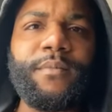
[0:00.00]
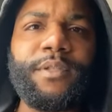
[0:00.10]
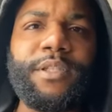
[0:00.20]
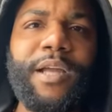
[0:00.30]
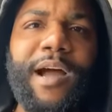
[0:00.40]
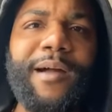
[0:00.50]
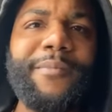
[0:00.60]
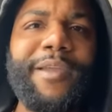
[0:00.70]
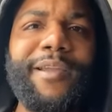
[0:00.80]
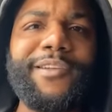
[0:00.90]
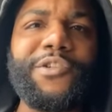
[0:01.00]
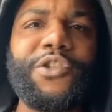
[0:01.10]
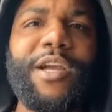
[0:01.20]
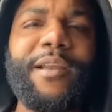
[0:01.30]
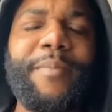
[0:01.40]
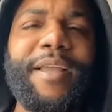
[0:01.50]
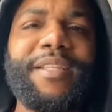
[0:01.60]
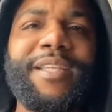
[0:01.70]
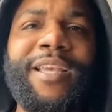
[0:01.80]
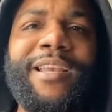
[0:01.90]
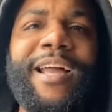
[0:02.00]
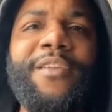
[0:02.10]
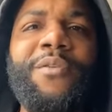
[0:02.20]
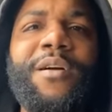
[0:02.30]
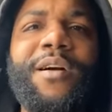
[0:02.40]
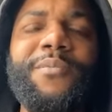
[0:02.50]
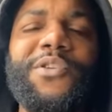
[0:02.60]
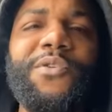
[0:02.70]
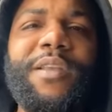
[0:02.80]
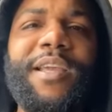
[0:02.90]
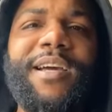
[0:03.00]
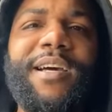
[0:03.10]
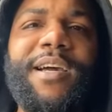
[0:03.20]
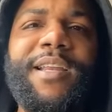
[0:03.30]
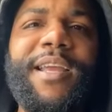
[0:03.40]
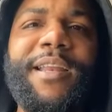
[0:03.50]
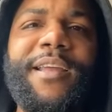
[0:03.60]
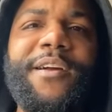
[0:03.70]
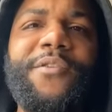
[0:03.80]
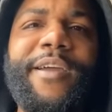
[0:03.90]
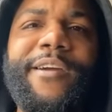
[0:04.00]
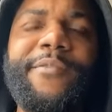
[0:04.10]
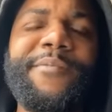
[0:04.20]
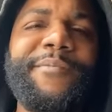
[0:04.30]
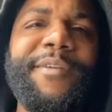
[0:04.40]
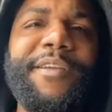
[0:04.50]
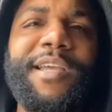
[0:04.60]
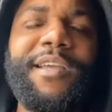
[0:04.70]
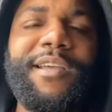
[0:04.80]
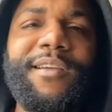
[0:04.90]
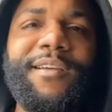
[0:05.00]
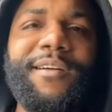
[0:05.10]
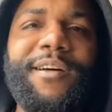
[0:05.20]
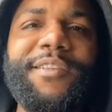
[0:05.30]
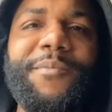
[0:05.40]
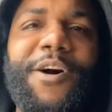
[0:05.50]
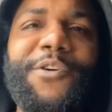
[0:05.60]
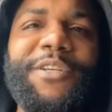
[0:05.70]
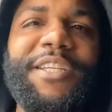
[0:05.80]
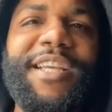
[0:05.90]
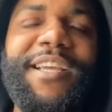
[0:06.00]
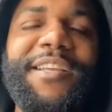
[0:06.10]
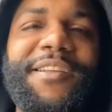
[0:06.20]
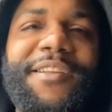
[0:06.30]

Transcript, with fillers: Stop, bitch, cause you trying to make it seem like you can come to a nigga hood and ain't nothing gonna help. Or some whole shit.